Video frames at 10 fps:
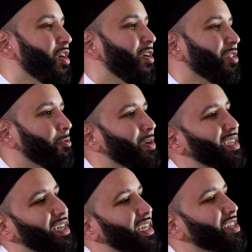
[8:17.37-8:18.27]
all the way
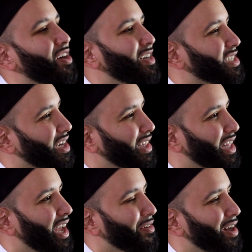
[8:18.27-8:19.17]
to his heart,
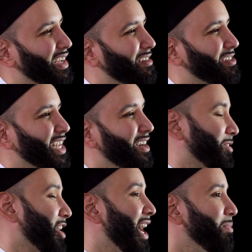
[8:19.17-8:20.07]
sallallahu alayhi wa
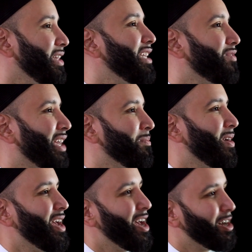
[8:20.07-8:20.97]
sallam. So I believe
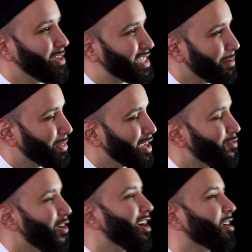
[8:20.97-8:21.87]
him with something
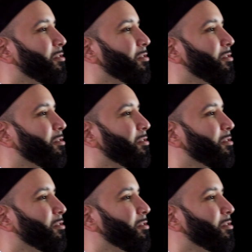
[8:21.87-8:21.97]
far